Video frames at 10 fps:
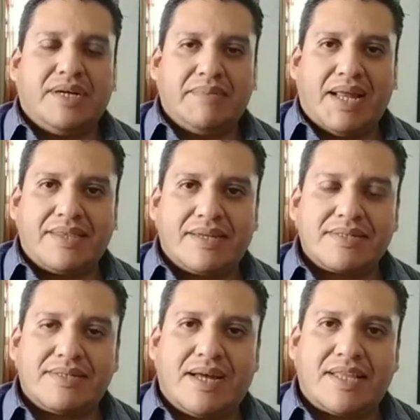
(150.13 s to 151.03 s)
I mean, I think
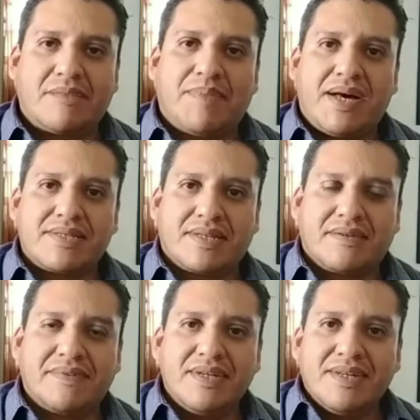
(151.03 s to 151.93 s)
it's not that
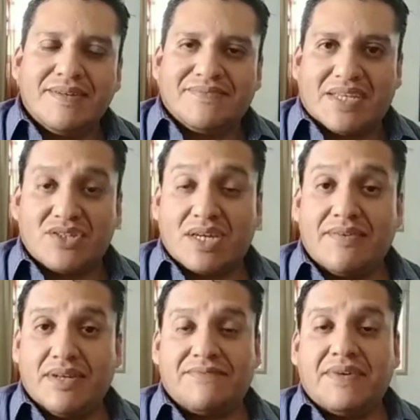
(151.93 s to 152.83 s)
positive that you
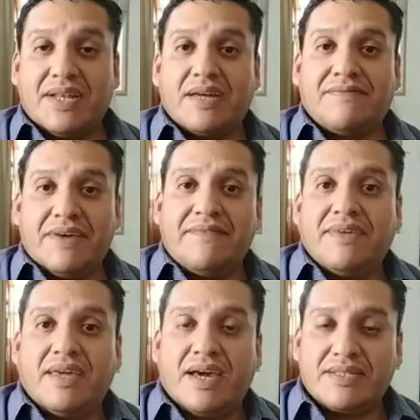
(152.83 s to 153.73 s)
have any feeling of
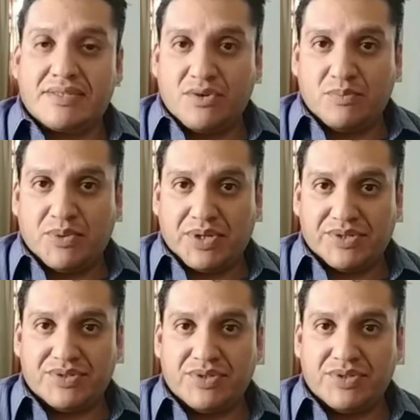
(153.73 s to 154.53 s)
envy at some point,